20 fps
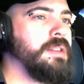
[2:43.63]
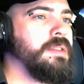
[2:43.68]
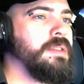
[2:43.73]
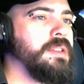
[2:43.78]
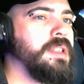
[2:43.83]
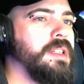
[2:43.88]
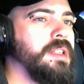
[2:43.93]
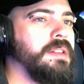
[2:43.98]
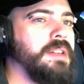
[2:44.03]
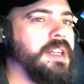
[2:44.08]

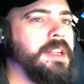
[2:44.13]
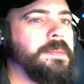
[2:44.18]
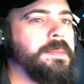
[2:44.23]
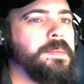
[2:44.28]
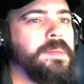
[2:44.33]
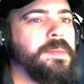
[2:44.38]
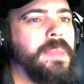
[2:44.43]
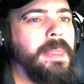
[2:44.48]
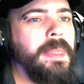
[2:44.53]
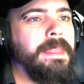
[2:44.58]
okay.
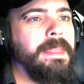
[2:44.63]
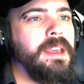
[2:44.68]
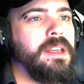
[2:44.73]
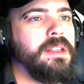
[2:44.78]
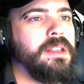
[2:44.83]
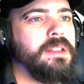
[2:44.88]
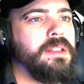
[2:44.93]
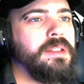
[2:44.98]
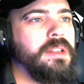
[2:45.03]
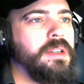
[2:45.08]

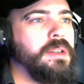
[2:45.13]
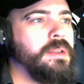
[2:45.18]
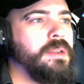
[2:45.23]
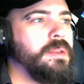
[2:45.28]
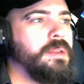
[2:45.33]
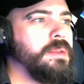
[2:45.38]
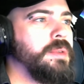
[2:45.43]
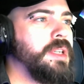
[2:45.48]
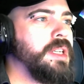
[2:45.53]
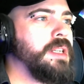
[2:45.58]
So
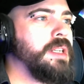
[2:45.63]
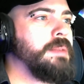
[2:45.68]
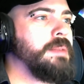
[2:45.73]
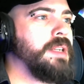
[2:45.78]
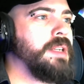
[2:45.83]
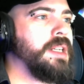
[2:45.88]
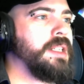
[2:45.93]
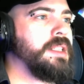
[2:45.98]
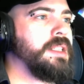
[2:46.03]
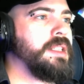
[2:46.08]
we come
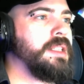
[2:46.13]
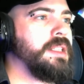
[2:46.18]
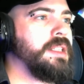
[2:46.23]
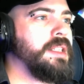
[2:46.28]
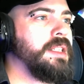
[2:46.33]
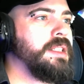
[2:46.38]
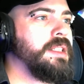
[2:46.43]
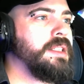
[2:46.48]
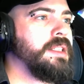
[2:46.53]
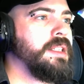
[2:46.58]
back to
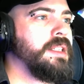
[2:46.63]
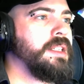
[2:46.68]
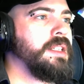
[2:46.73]
this,